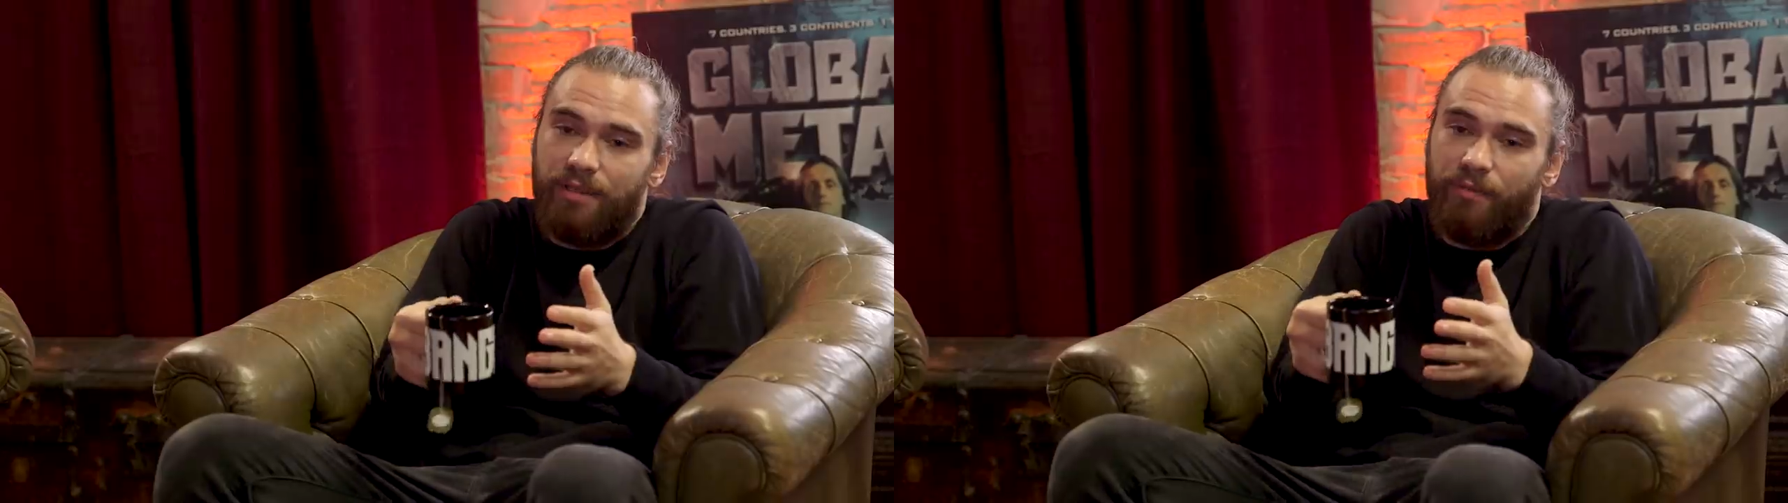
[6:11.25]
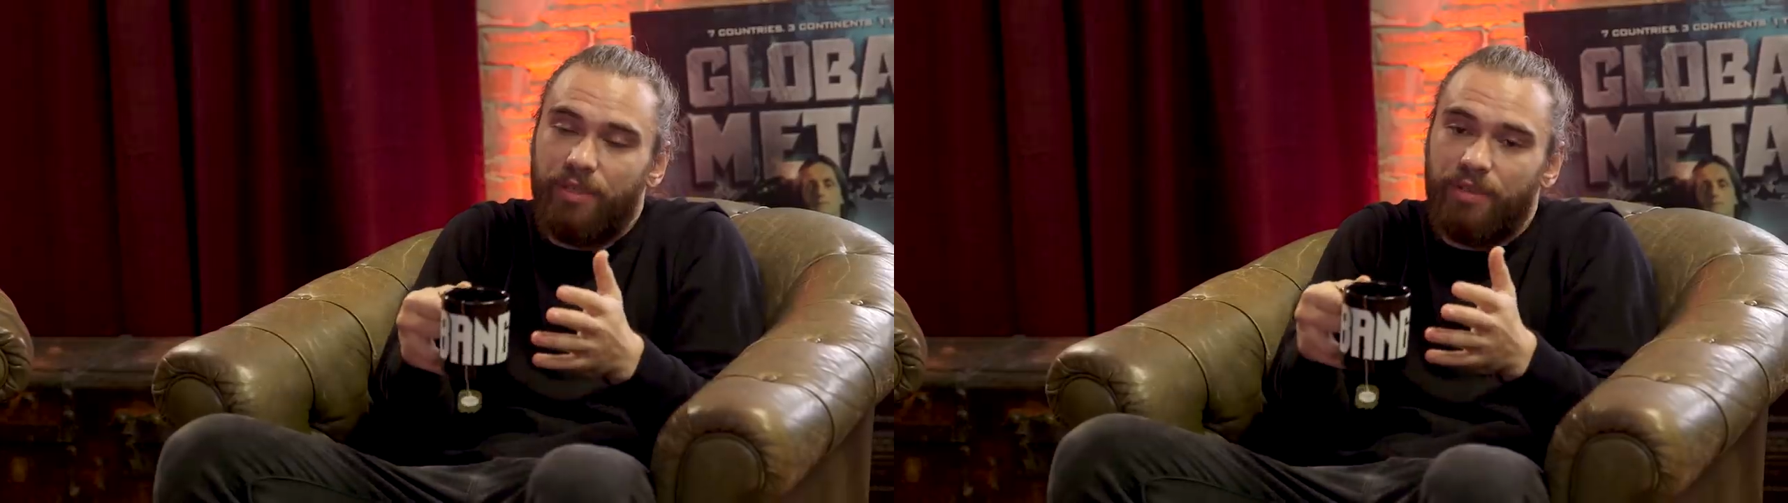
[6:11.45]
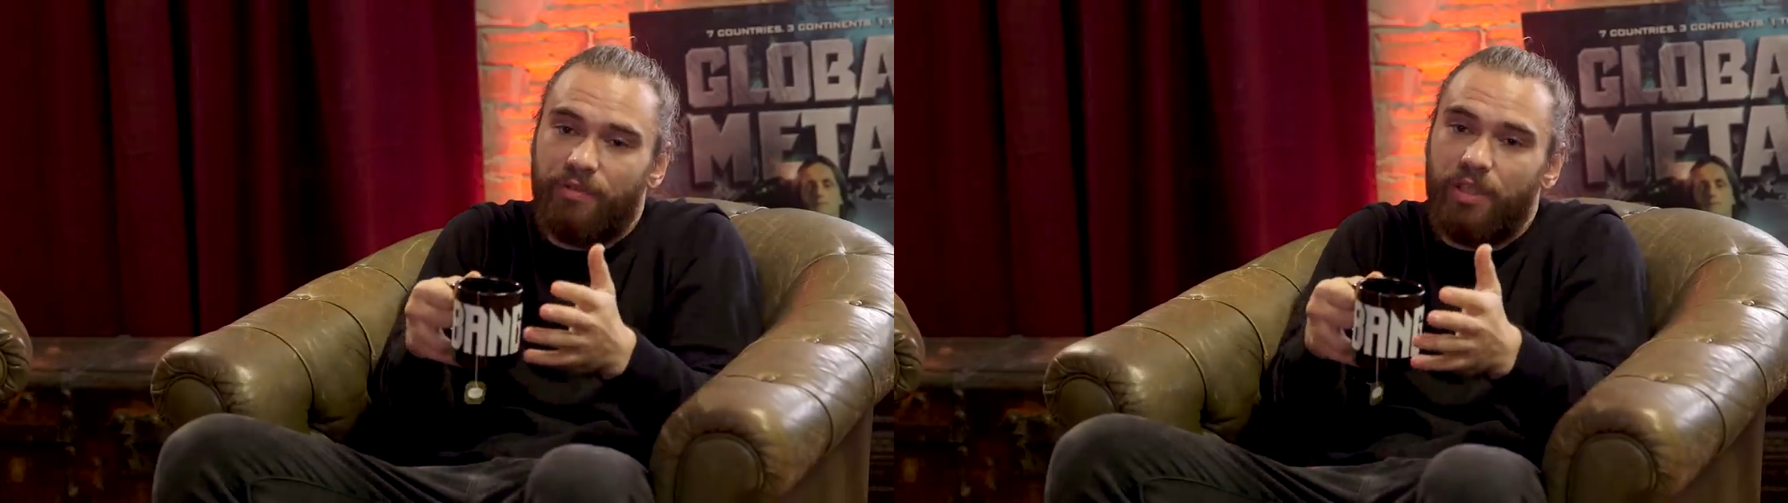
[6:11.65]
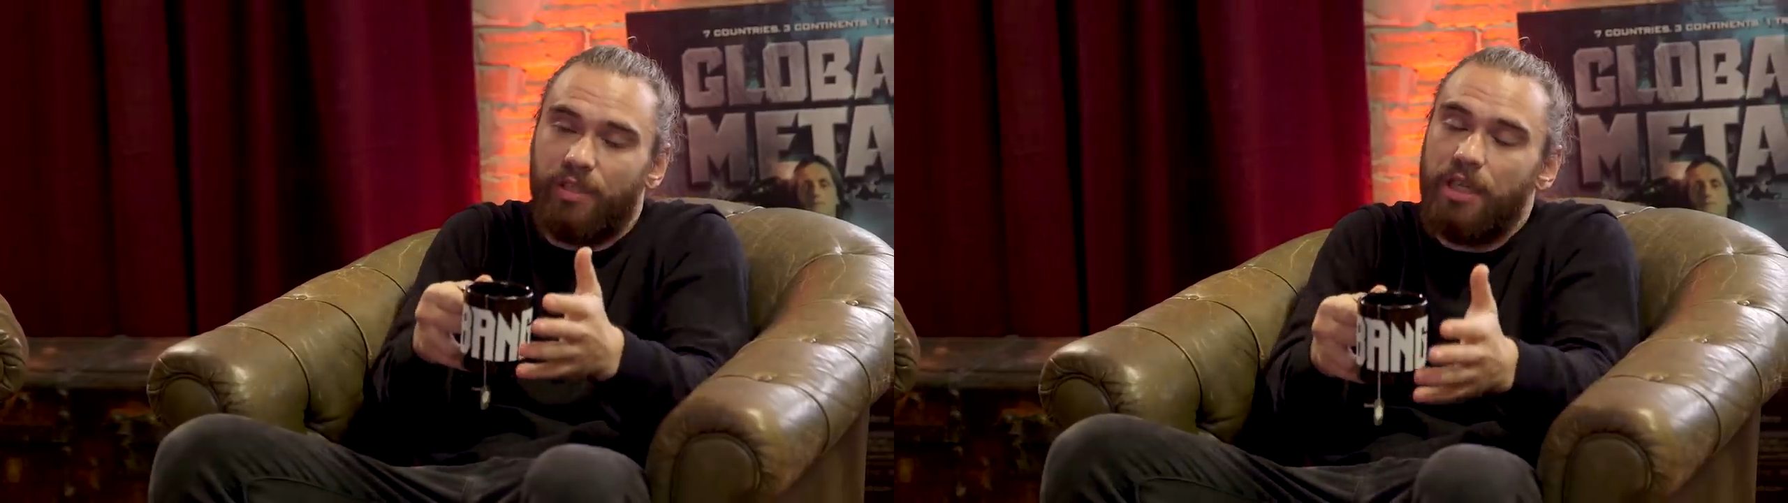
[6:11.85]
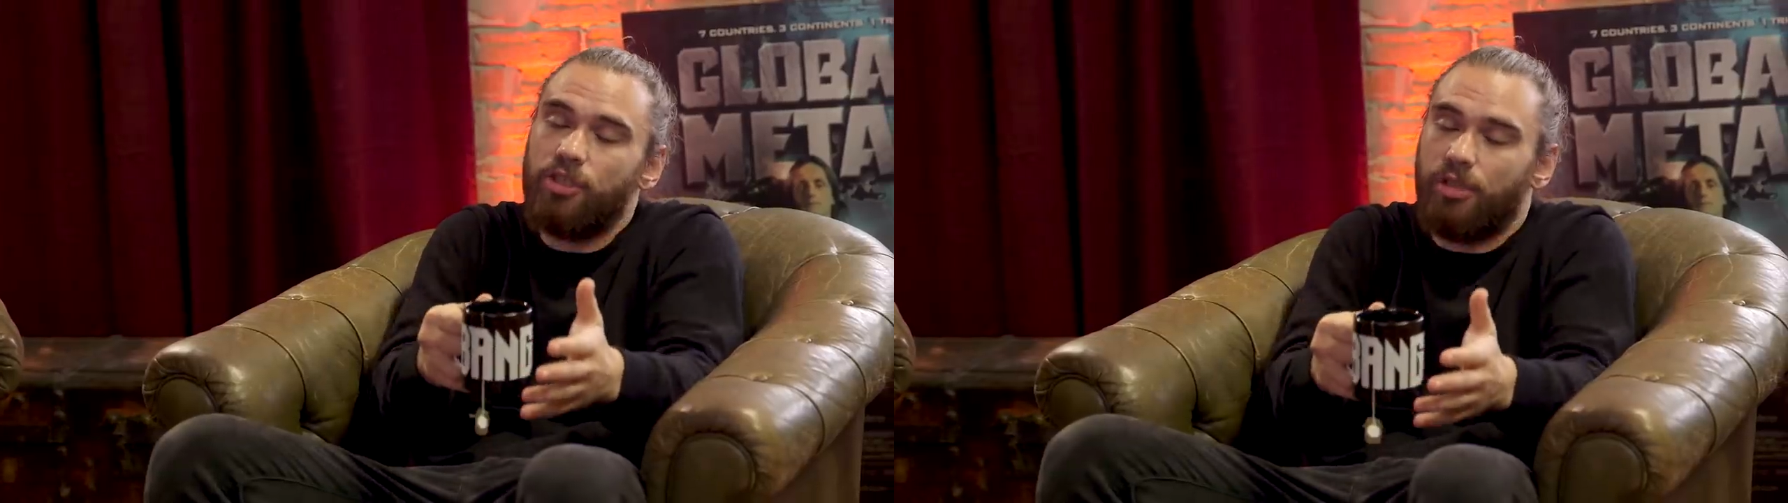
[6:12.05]
it feels very
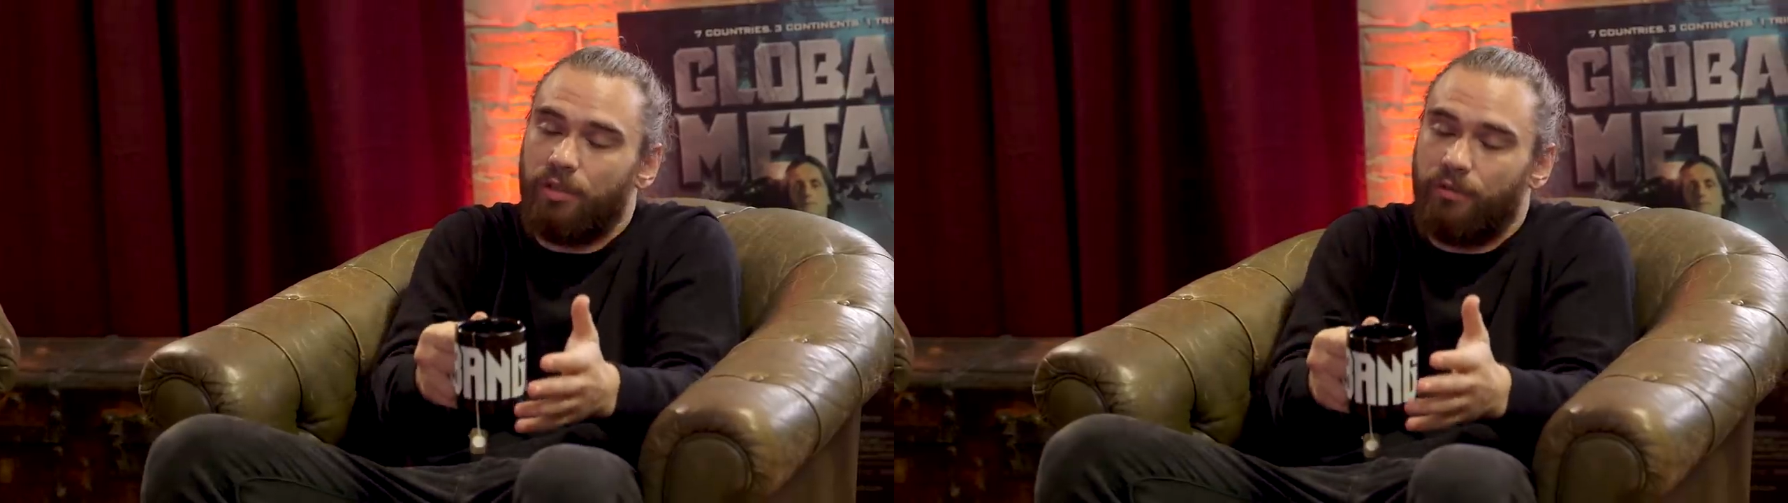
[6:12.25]
natural